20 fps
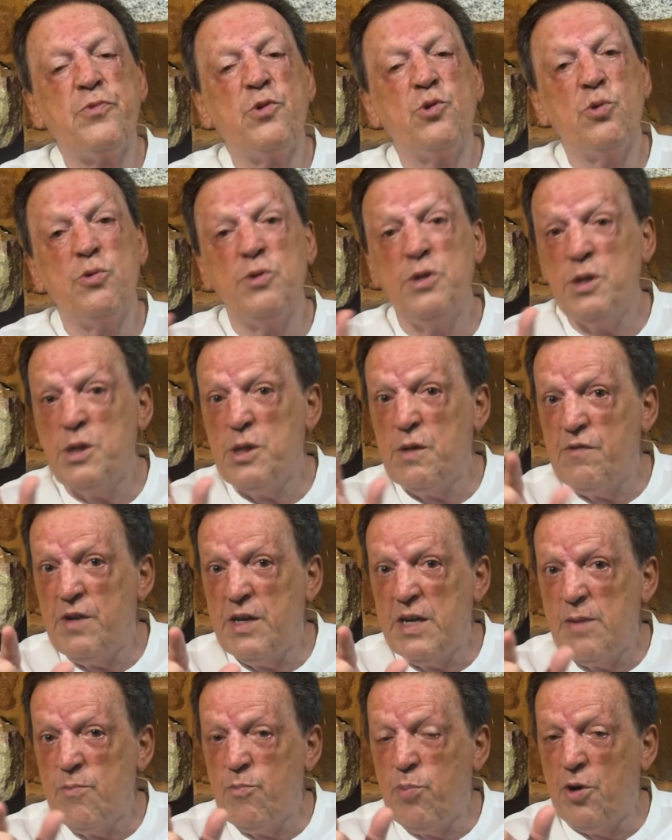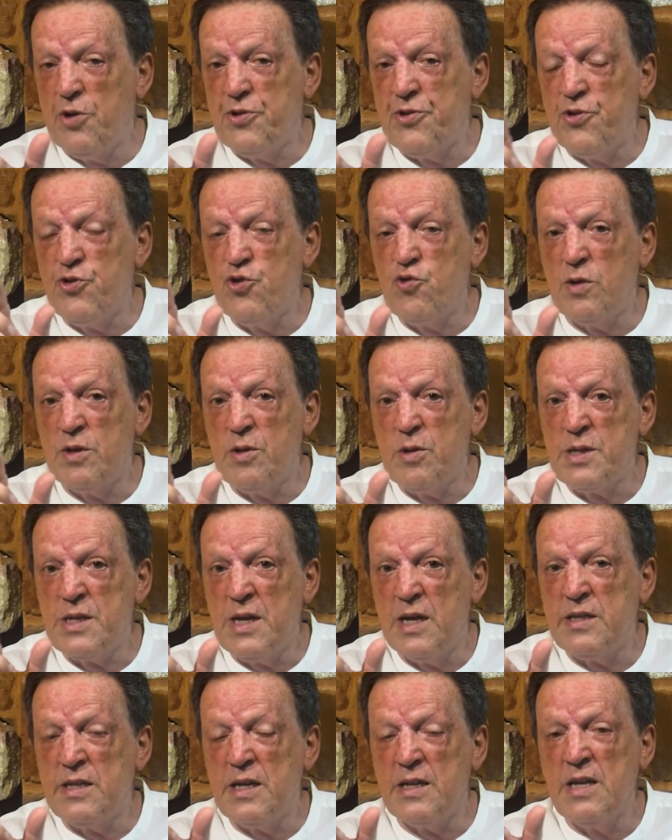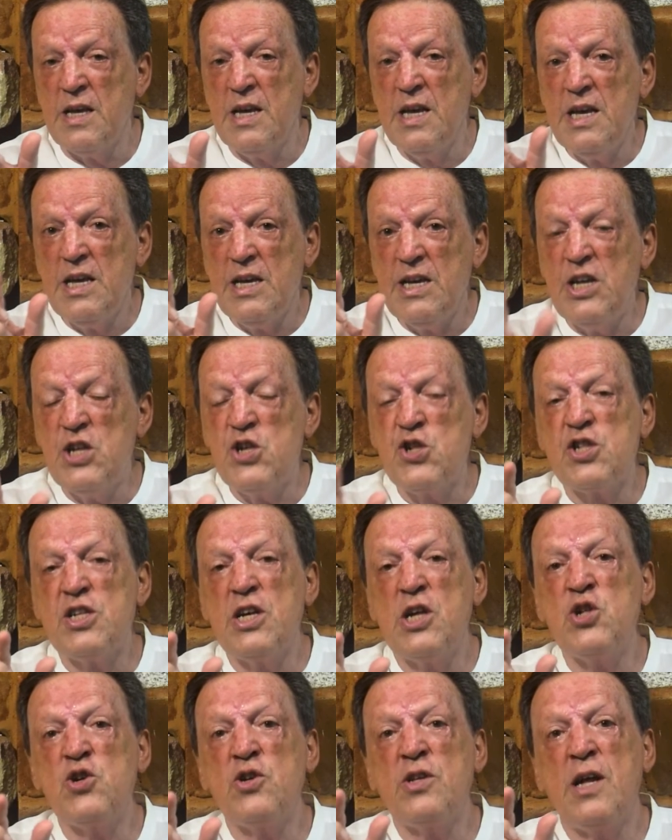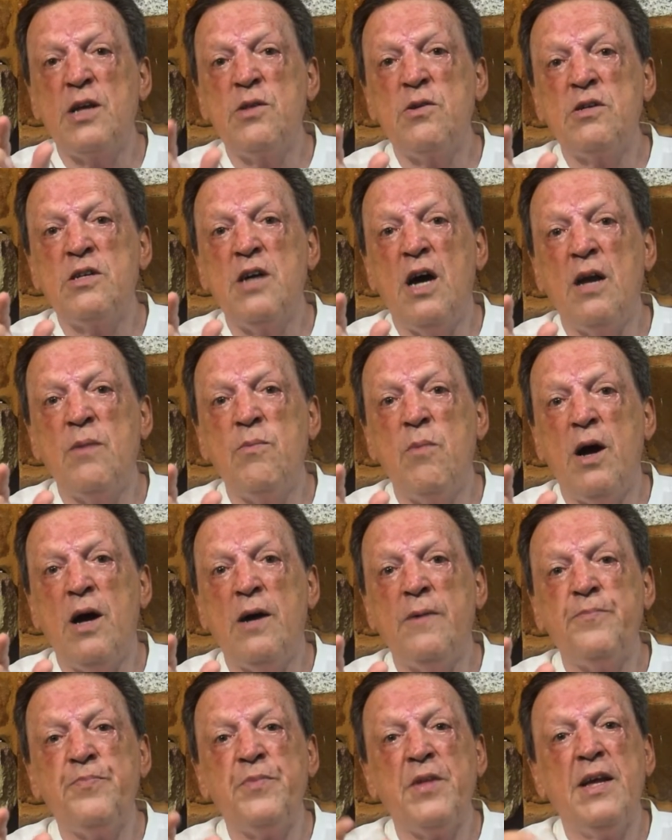So this is very important to understand that each nation has a karma,